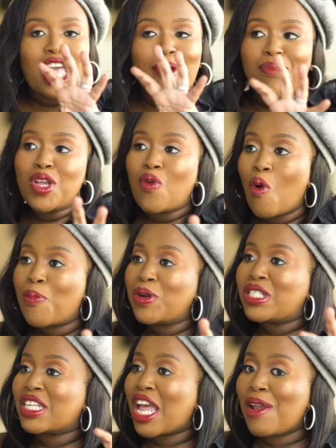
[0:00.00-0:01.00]
can be in
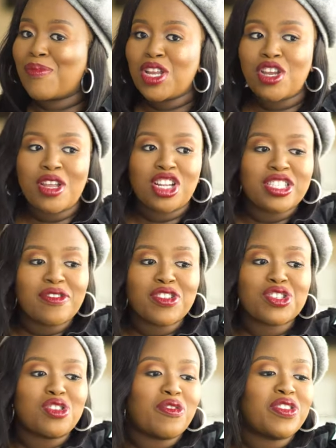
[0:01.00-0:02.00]
corporate, it can be in, in
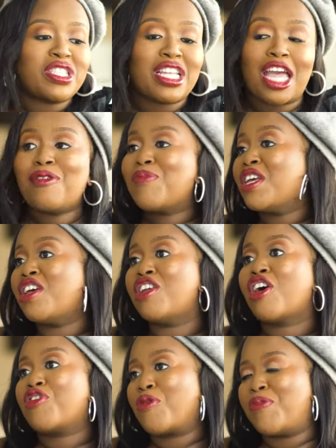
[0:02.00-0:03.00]
civil service, it can be
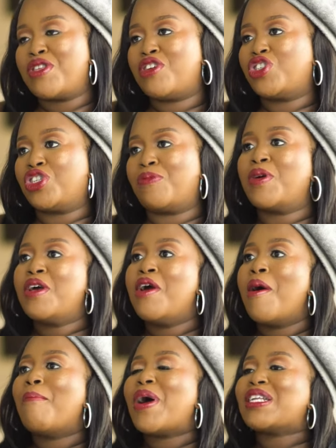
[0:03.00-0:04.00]
in entrepreneurship.
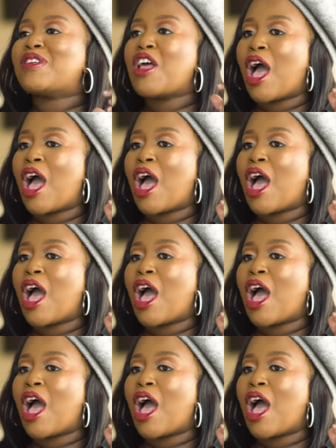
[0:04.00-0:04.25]
Mm. But